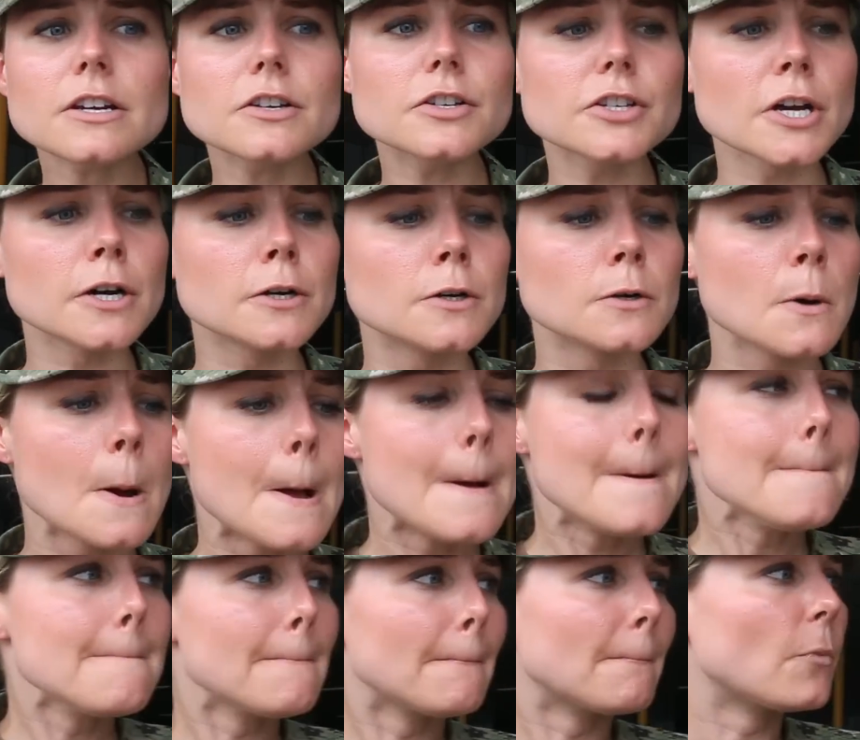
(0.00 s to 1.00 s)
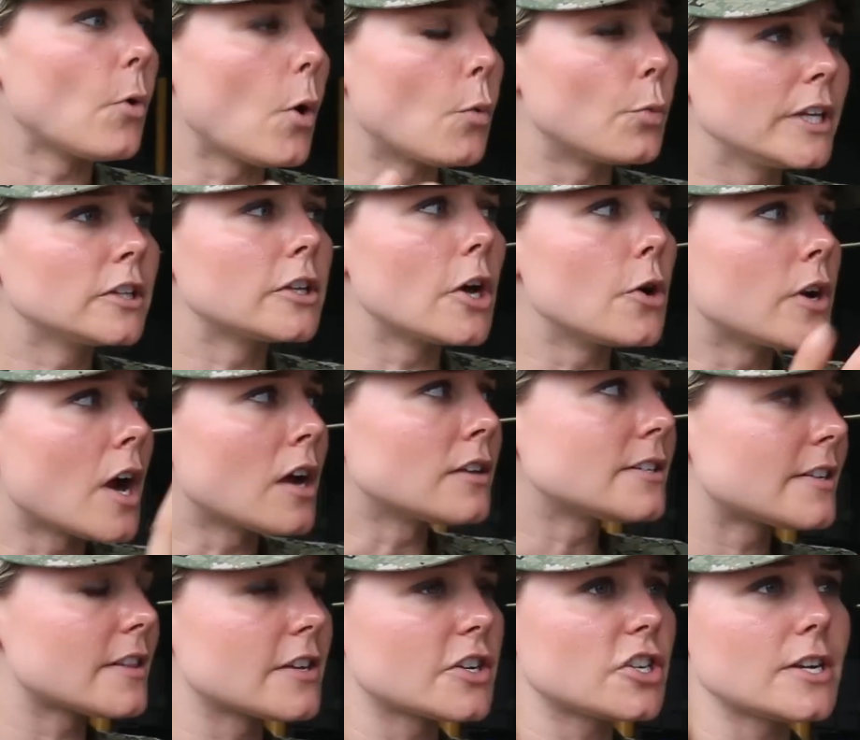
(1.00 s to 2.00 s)
So what we load
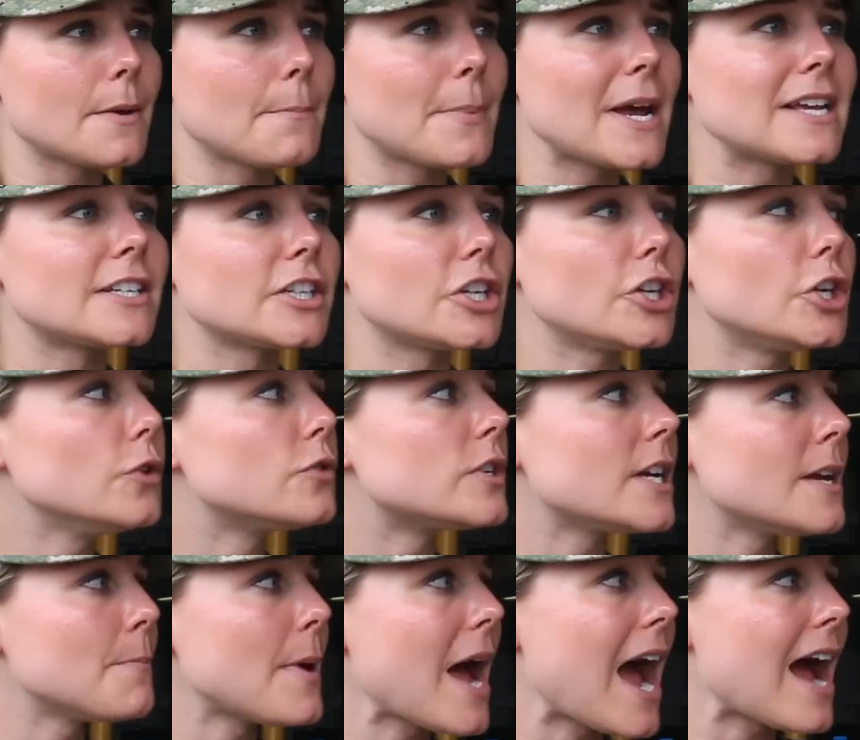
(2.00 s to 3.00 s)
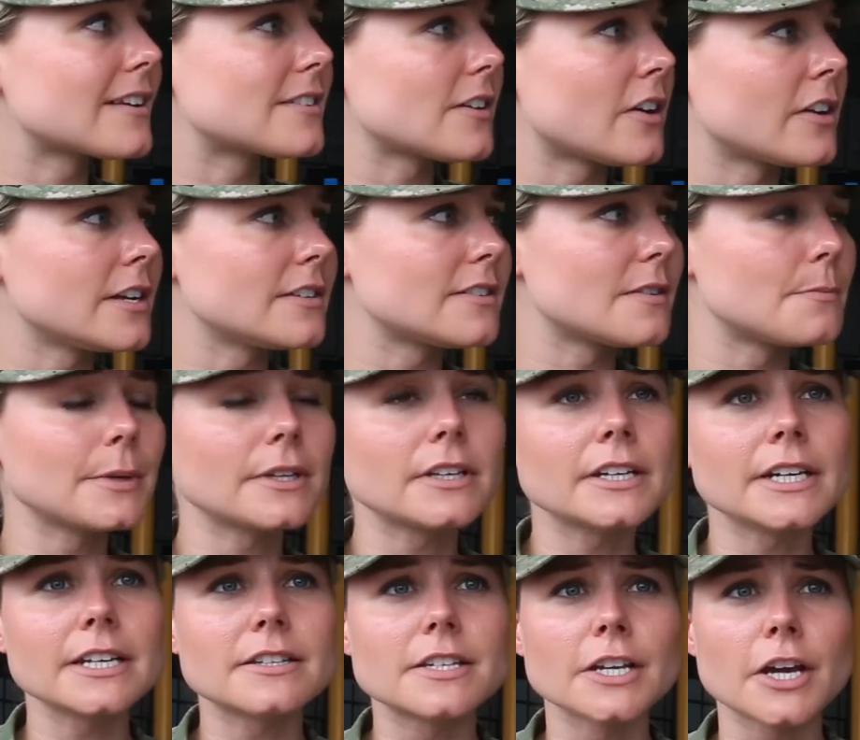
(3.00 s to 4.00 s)
onto the ship has a huge impact on its
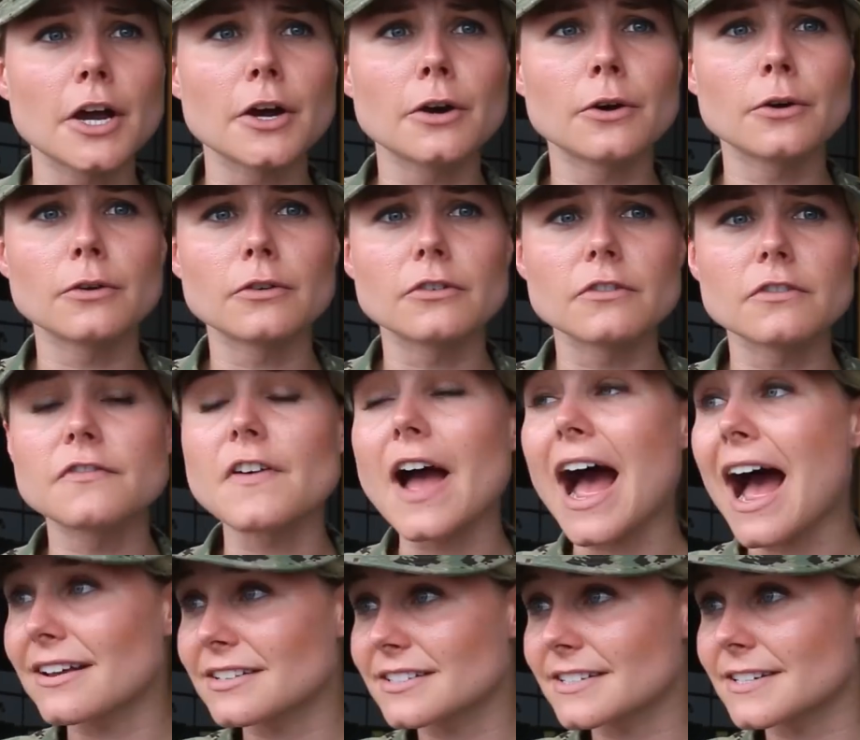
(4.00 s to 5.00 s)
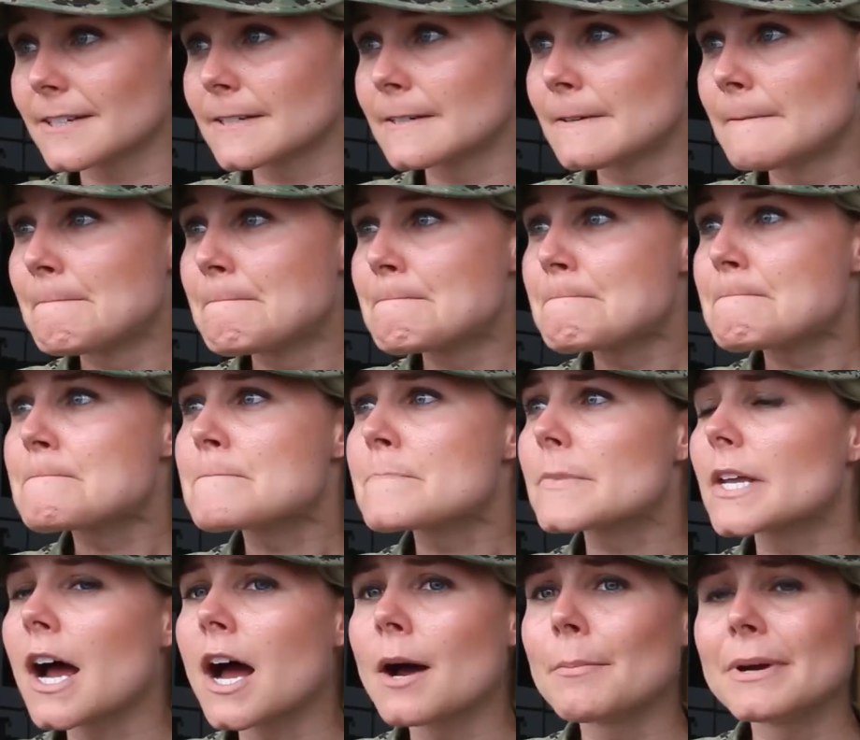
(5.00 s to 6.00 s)
ability to go fast. Okay.
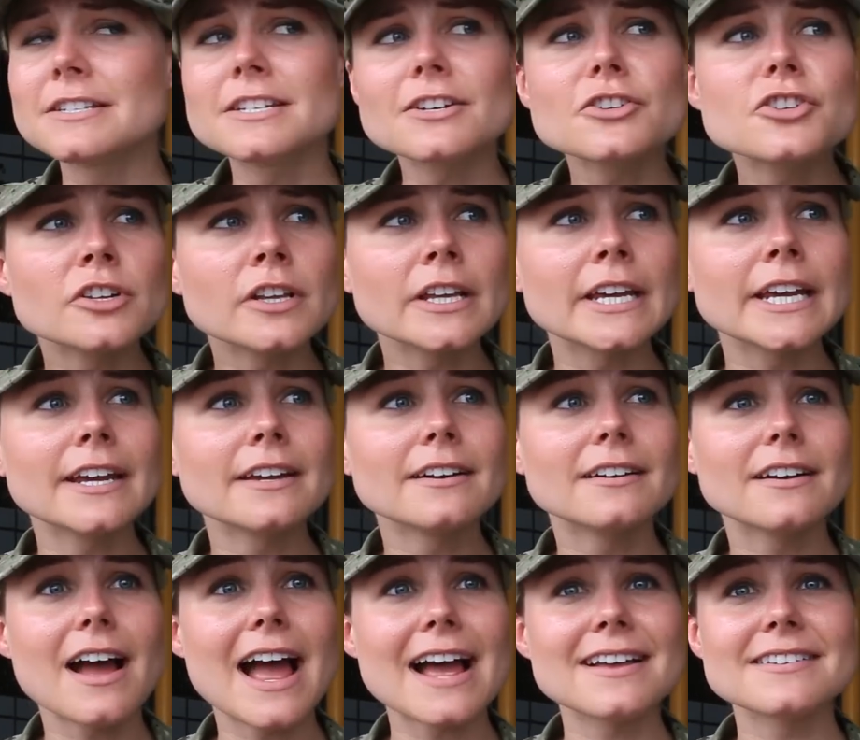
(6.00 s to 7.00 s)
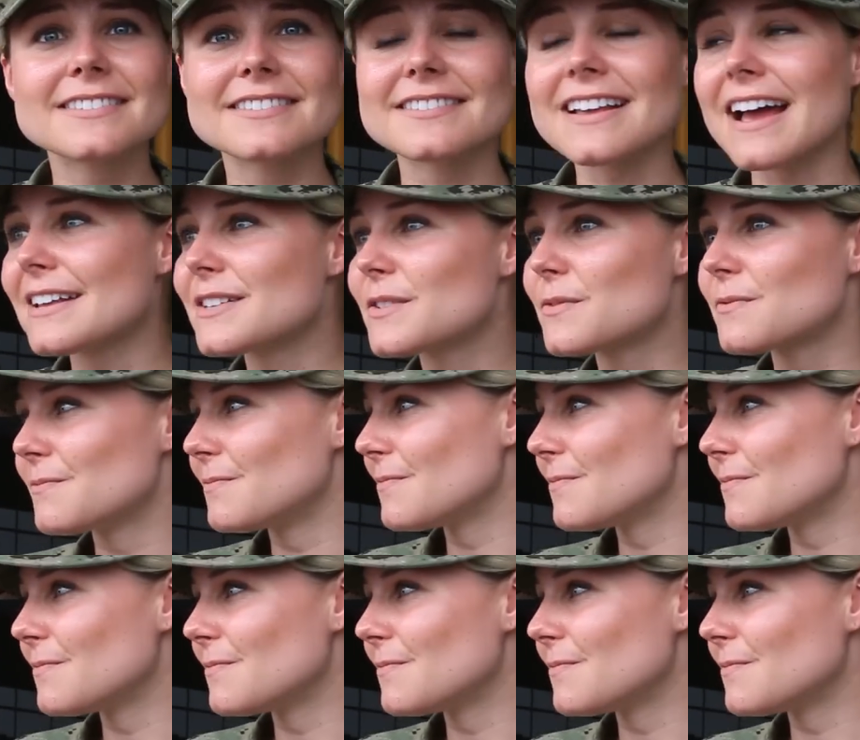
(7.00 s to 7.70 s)
Um, additionally, as, as